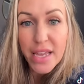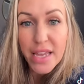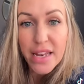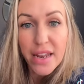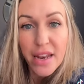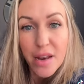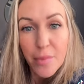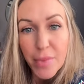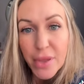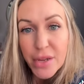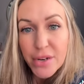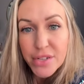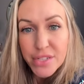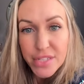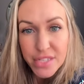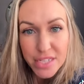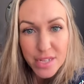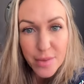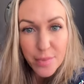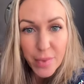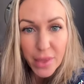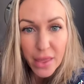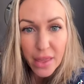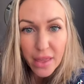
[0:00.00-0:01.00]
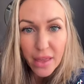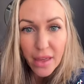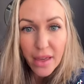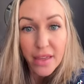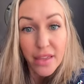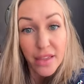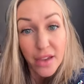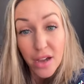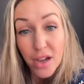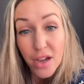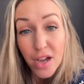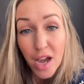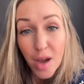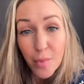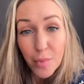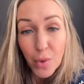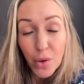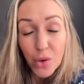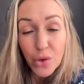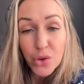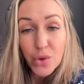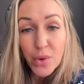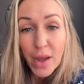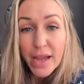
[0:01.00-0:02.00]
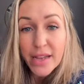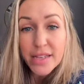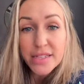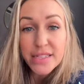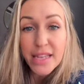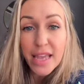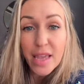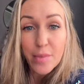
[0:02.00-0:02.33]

And it appears to be a young couple who has